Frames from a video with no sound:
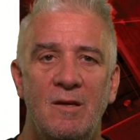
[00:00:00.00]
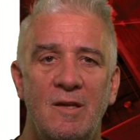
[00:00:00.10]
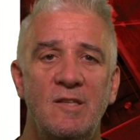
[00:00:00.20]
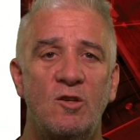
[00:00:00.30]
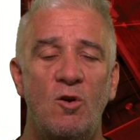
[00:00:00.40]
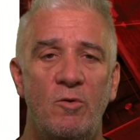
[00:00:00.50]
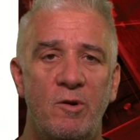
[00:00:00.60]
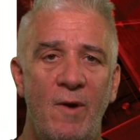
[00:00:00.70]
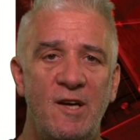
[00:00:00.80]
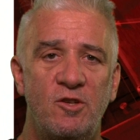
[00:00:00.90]
These are called
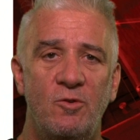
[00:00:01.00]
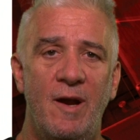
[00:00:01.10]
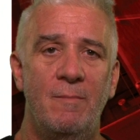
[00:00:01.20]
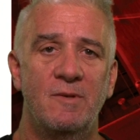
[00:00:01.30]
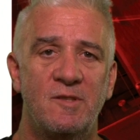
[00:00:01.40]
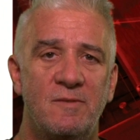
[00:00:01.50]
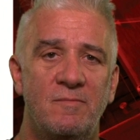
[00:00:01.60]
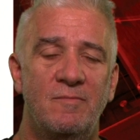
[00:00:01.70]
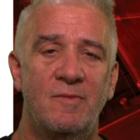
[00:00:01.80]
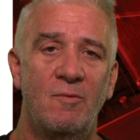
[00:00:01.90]
irrational numbers.
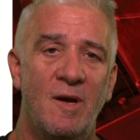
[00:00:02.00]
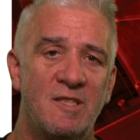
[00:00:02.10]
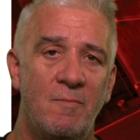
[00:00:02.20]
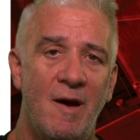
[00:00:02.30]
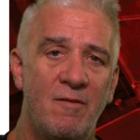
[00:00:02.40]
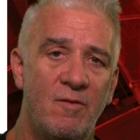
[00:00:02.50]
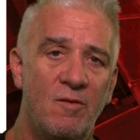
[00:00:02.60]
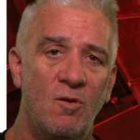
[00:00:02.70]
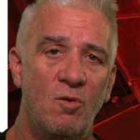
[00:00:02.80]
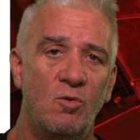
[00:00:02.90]
The ones above
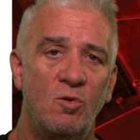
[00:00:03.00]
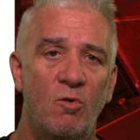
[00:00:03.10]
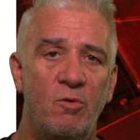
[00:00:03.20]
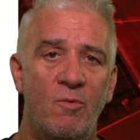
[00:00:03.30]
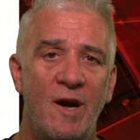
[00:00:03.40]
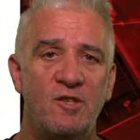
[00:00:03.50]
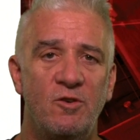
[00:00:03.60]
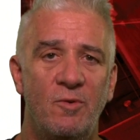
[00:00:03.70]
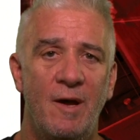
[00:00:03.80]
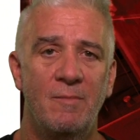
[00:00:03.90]
are all called
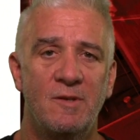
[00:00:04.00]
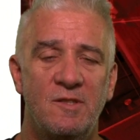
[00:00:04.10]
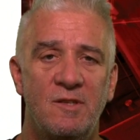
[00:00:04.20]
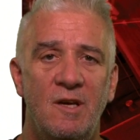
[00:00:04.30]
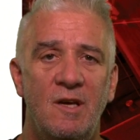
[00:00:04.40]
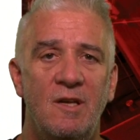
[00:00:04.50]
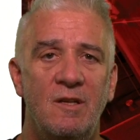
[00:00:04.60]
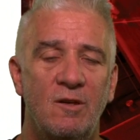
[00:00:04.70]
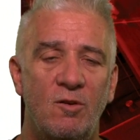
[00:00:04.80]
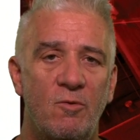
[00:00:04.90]
rational numbers.
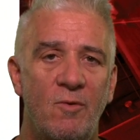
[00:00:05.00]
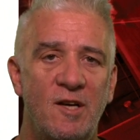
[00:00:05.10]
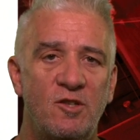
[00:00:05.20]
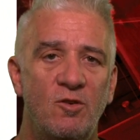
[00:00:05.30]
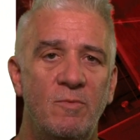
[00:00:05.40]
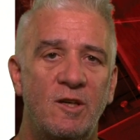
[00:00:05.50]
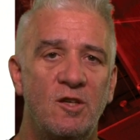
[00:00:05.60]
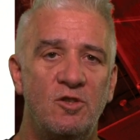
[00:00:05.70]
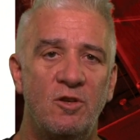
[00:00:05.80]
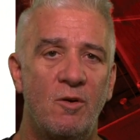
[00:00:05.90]
They're called rational
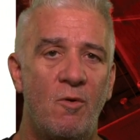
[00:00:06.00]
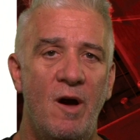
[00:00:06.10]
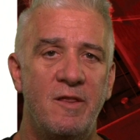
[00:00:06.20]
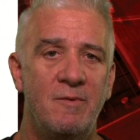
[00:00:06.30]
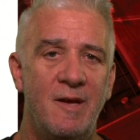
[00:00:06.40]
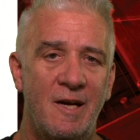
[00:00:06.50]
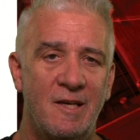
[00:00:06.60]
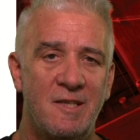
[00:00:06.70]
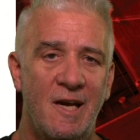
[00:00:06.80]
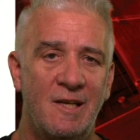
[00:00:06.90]
because you can write them down
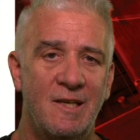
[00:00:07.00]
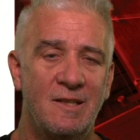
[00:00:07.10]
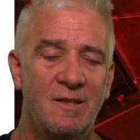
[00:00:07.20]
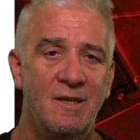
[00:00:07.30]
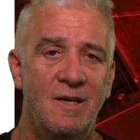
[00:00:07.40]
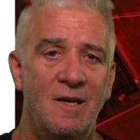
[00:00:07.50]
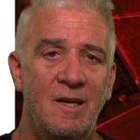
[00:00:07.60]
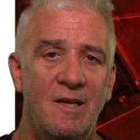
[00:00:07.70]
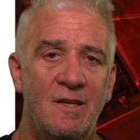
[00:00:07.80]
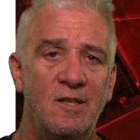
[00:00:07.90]
exactly.
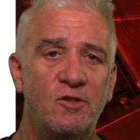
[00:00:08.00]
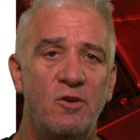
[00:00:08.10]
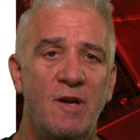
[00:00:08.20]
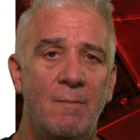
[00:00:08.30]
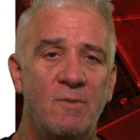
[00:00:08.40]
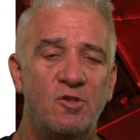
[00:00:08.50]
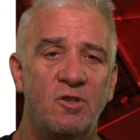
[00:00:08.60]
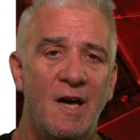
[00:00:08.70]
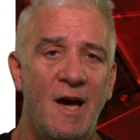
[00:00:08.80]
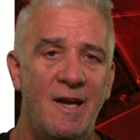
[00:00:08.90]
These two numbers you
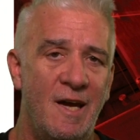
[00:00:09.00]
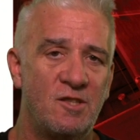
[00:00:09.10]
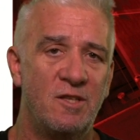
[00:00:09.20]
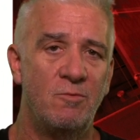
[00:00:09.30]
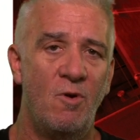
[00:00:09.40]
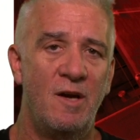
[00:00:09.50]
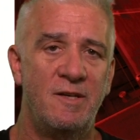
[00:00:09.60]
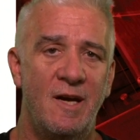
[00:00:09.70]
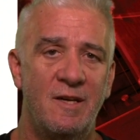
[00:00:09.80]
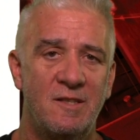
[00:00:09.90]
can't actually write
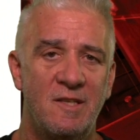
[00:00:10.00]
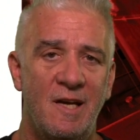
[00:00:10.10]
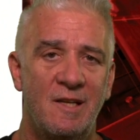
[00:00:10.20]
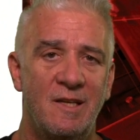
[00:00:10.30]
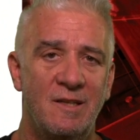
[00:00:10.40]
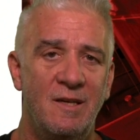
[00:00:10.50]
down exactly.